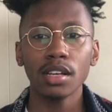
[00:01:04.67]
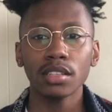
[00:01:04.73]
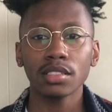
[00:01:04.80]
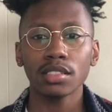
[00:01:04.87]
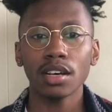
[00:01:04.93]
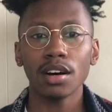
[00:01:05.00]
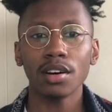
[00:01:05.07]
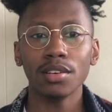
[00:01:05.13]

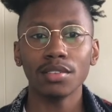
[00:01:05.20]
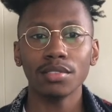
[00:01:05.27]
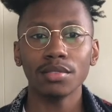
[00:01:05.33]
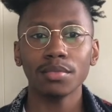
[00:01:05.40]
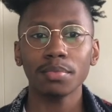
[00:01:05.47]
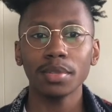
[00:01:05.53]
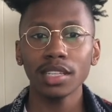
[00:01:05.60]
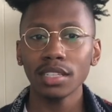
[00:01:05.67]

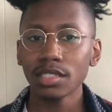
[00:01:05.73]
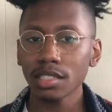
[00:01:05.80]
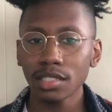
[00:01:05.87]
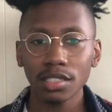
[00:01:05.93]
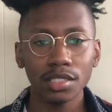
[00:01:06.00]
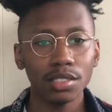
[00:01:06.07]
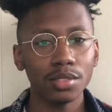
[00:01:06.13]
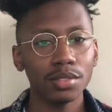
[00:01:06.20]
So please
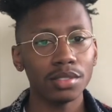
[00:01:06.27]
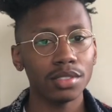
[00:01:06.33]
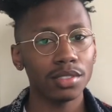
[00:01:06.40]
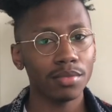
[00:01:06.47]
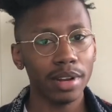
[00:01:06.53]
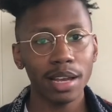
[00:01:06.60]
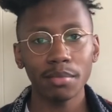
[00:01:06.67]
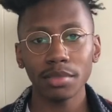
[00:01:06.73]
excuse the
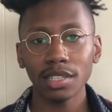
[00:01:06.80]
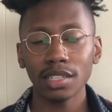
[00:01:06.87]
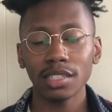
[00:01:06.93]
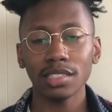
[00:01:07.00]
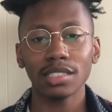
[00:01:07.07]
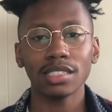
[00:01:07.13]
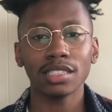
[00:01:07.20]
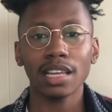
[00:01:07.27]

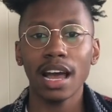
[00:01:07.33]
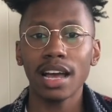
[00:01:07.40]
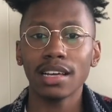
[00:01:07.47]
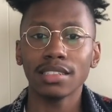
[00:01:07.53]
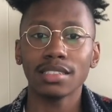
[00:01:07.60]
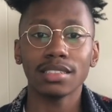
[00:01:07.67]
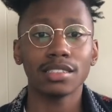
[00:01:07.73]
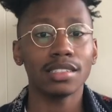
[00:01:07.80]
rambling
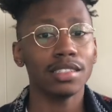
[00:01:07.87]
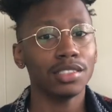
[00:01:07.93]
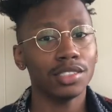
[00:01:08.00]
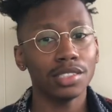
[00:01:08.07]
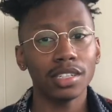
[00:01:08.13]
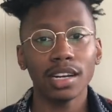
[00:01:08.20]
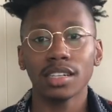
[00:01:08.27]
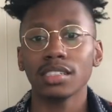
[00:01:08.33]
disguised as an
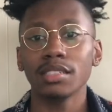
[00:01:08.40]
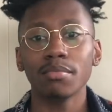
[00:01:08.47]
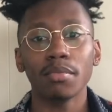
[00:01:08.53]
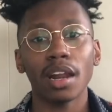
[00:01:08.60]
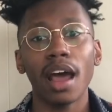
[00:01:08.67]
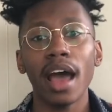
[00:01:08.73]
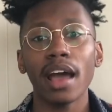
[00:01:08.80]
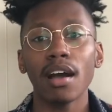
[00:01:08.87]
introduction,
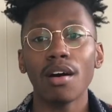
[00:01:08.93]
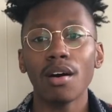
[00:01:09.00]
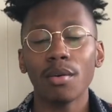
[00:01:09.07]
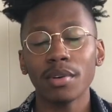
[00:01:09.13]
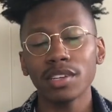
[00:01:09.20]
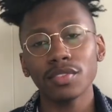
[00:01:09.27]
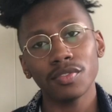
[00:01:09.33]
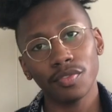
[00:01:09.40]
but I
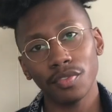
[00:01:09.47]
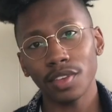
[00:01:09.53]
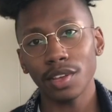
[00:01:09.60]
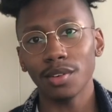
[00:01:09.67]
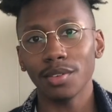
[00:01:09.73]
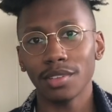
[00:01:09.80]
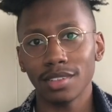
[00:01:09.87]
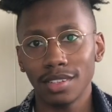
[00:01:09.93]
always
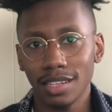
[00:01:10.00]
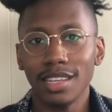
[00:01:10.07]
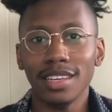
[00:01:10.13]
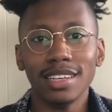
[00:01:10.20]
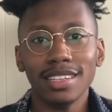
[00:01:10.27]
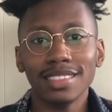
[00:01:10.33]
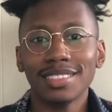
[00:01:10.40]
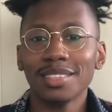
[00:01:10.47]
feel the
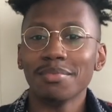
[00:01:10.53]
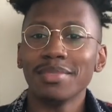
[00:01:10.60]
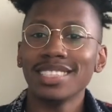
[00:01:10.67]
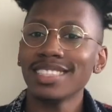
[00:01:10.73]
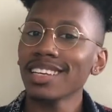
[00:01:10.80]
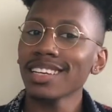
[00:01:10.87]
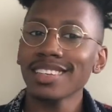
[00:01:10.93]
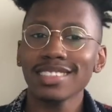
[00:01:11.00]
need to
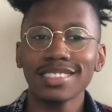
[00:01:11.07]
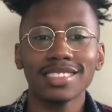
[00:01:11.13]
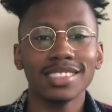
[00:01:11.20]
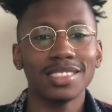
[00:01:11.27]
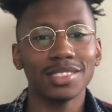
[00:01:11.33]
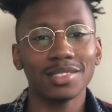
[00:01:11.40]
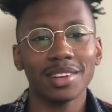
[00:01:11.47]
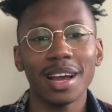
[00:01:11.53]
meticulously
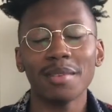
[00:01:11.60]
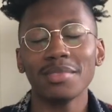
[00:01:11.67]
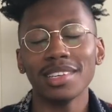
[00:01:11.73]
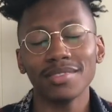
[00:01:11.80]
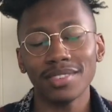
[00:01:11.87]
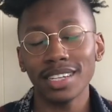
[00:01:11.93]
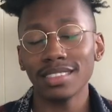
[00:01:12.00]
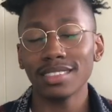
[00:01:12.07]
describe the
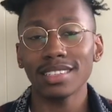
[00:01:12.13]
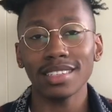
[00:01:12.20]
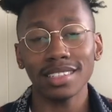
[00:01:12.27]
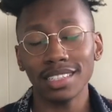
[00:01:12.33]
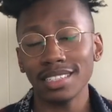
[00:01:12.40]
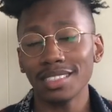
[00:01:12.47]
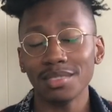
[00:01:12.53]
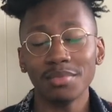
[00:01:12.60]
events that
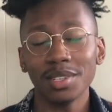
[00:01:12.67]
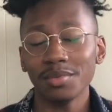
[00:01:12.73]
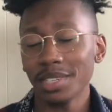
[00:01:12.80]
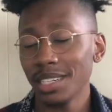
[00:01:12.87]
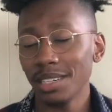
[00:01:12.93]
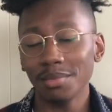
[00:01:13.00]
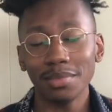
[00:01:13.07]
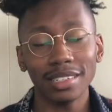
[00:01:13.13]
lead to me
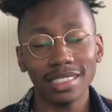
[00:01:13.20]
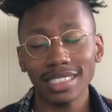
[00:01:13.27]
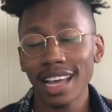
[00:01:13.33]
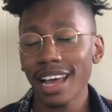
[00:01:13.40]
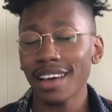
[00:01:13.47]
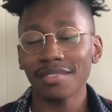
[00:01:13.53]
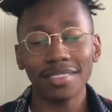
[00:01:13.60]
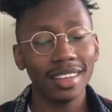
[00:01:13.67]
reading books. I
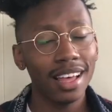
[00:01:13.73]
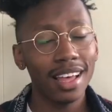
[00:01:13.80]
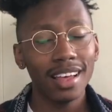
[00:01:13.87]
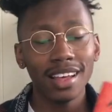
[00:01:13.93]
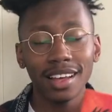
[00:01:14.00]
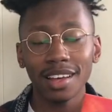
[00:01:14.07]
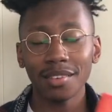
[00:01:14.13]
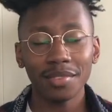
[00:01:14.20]
have
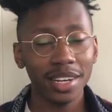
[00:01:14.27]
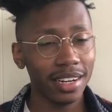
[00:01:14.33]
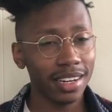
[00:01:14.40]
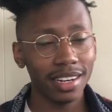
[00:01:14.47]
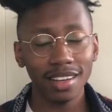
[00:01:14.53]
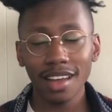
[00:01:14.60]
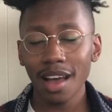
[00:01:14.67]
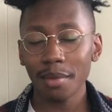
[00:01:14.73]
a very
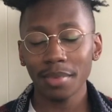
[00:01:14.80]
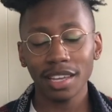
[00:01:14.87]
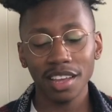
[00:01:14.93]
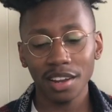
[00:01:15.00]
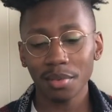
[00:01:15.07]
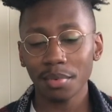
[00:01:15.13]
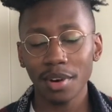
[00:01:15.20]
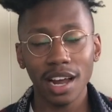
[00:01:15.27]

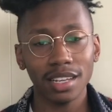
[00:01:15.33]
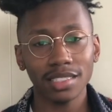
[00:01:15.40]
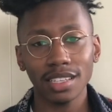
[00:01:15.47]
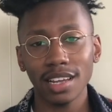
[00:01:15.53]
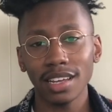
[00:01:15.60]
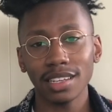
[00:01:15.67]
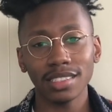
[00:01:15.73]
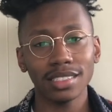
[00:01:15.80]
complicated
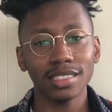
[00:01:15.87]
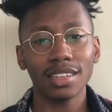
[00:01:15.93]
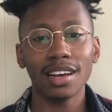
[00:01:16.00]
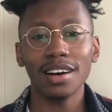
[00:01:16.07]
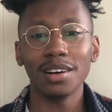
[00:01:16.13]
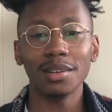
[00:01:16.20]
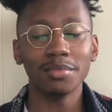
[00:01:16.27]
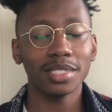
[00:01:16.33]
process.
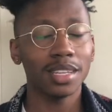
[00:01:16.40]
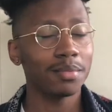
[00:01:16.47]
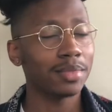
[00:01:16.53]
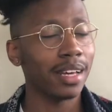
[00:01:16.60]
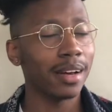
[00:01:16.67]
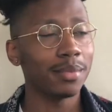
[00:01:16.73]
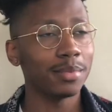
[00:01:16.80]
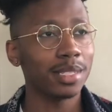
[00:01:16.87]
Um,
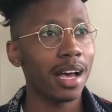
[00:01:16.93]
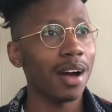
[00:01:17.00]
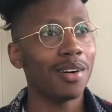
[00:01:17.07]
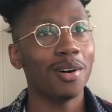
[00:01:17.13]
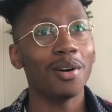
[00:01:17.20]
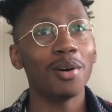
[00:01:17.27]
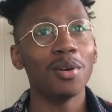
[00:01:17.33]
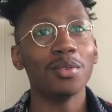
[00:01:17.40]
sometimes I'll
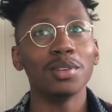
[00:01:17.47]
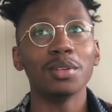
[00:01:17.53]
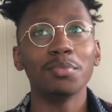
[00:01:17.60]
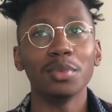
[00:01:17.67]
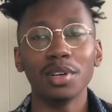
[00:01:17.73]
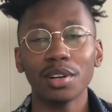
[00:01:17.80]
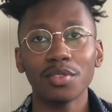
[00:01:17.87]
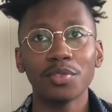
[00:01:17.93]
hold a
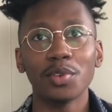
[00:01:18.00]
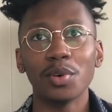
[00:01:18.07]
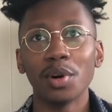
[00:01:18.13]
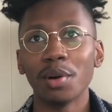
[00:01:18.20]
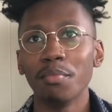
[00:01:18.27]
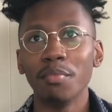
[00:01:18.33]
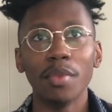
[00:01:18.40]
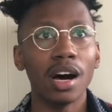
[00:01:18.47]
book for
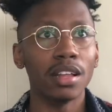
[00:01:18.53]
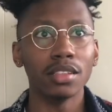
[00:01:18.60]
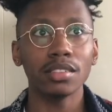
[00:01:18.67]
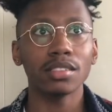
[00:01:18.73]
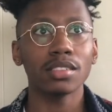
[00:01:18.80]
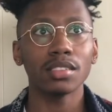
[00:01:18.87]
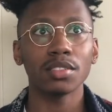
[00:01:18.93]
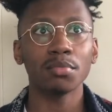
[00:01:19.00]

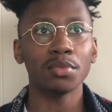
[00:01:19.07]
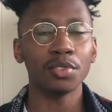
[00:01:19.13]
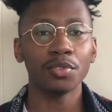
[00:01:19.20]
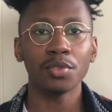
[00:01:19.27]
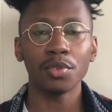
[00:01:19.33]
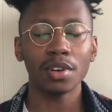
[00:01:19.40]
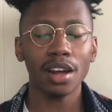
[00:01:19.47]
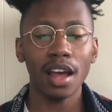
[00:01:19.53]
months
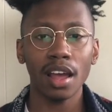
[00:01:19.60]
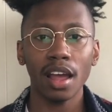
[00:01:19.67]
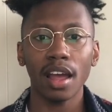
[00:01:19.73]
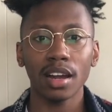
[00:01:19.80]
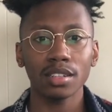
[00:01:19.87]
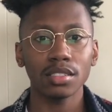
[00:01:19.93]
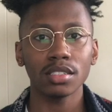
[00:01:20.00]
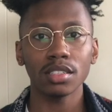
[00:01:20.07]
before I
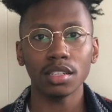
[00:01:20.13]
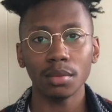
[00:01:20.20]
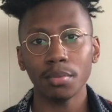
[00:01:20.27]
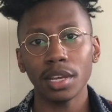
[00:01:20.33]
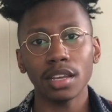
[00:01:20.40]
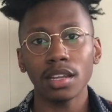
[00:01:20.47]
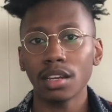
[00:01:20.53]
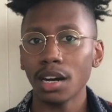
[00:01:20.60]
actually
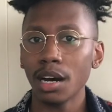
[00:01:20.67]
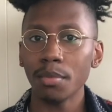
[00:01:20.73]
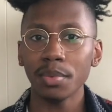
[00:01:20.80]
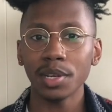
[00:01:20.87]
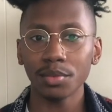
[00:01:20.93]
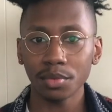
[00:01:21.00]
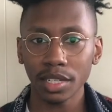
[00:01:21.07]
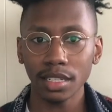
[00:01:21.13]
pick it up
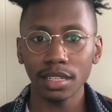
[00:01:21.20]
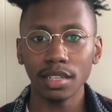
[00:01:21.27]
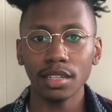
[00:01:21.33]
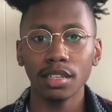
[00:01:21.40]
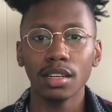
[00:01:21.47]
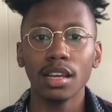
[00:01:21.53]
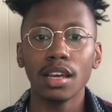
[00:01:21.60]
and read it.